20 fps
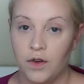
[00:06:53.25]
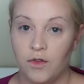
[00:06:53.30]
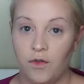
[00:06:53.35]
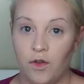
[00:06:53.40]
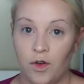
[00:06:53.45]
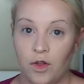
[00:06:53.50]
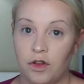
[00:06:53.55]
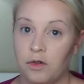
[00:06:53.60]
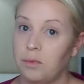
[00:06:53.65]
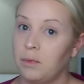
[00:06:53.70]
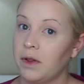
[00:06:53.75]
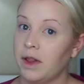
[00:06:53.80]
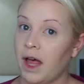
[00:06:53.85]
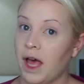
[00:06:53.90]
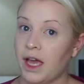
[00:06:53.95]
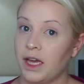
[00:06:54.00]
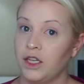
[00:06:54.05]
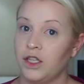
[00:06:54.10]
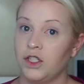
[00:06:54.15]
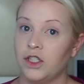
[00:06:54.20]
For the
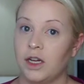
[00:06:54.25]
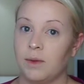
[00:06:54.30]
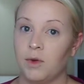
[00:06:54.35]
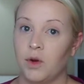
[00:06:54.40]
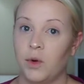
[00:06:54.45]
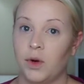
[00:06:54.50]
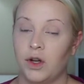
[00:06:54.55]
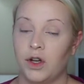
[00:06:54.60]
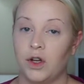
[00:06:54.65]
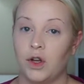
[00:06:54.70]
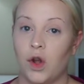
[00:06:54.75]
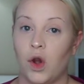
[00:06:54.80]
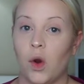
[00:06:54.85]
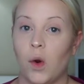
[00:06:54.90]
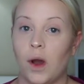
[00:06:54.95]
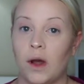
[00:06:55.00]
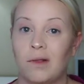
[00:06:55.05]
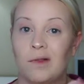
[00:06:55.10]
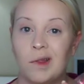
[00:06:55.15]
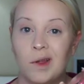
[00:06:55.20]
blush, I'm going to go
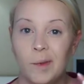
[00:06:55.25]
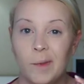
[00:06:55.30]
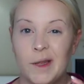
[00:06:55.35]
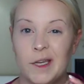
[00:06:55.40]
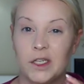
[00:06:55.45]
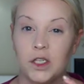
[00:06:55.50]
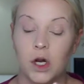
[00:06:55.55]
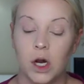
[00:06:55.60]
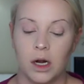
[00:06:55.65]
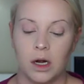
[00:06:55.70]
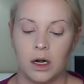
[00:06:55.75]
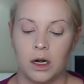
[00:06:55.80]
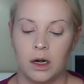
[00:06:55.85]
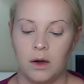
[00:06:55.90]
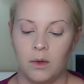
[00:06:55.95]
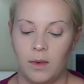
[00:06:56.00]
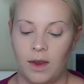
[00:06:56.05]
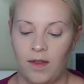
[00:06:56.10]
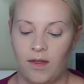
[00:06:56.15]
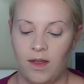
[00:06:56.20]
a little bit
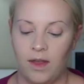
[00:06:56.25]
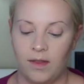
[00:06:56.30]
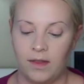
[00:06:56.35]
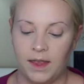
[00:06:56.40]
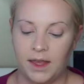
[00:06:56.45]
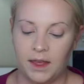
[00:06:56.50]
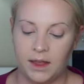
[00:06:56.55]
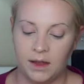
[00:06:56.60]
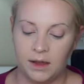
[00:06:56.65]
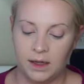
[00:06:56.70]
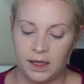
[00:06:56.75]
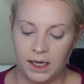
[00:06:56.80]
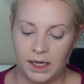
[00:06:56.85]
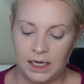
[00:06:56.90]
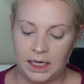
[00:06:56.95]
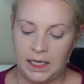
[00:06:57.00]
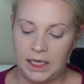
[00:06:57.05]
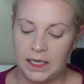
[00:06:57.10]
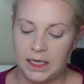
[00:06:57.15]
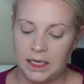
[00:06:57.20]
darker with the
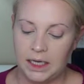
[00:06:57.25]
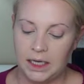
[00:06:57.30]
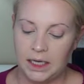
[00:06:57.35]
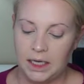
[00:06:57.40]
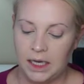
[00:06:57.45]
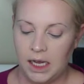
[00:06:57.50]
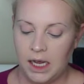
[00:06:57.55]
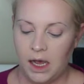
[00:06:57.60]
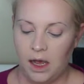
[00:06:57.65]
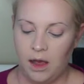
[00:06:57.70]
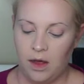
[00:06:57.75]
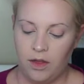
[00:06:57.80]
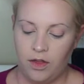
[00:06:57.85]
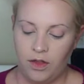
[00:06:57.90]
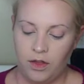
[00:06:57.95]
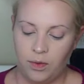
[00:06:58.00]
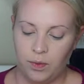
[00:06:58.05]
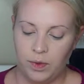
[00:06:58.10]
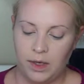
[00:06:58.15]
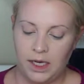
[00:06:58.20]
Clinique
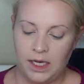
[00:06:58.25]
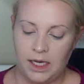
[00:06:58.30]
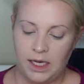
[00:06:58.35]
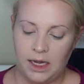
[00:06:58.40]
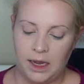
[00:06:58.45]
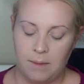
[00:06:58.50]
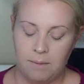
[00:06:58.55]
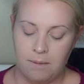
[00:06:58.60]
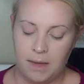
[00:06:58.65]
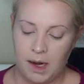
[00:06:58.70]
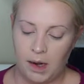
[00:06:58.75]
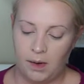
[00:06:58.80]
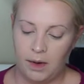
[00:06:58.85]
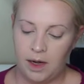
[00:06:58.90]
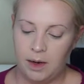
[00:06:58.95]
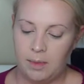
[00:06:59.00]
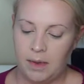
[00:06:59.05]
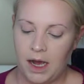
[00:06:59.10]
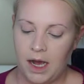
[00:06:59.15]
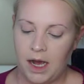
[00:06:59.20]
3
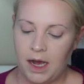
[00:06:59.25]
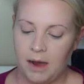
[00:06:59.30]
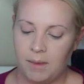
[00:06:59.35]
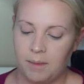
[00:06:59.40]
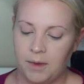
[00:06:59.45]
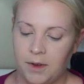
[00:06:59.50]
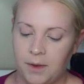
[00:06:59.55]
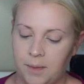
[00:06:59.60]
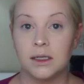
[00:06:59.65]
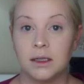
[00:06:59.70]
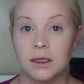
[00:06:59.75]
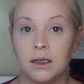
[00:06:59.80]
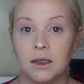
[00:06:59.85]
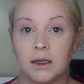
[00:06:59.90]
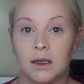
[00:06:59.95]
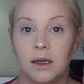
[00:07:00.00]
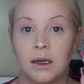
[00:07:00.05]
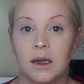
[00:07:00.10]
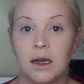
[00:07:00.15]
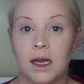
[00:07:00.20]
Berry Pop.
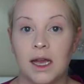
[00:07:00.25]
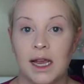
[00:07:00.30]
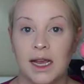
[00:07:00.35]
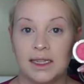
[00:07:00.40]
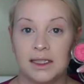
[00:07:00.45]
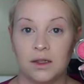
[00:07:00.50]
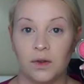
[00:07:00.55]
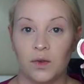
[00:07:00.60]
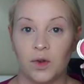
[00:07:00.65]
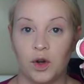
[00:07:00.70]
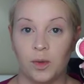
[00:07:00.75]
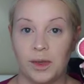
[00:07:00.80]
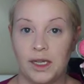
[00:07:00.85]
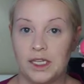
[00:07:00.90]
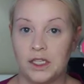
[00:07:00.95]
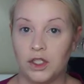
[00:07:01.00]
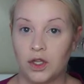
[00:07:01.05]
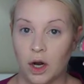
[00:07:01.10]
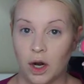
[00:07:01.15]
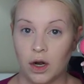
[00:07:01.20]
It's a little
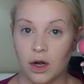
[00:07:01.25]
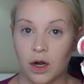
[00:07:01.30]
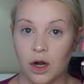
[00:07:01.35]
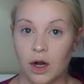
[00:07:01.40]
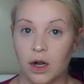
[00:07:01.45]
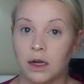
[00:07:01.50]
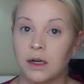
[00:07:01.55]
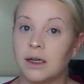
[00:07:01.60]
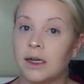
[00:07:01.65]
bit darker,